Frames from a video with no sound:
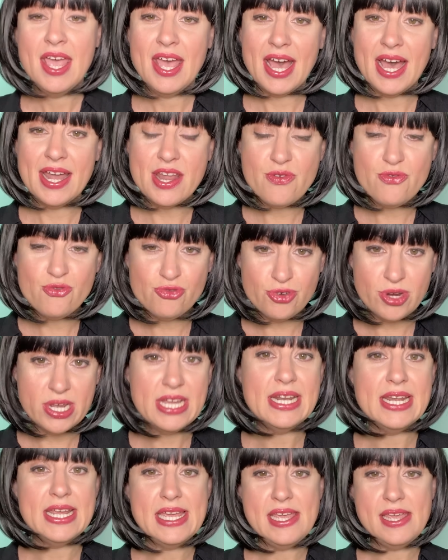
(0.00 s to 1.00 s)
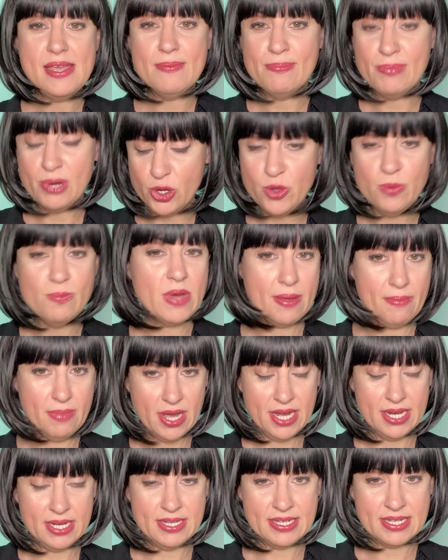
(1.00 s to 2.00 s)
And it really blew my
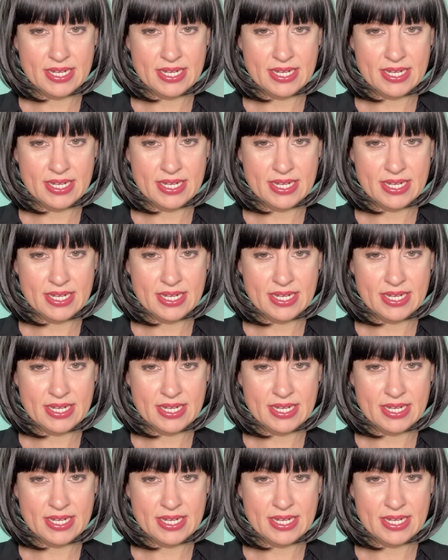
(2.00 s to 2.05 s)
mind,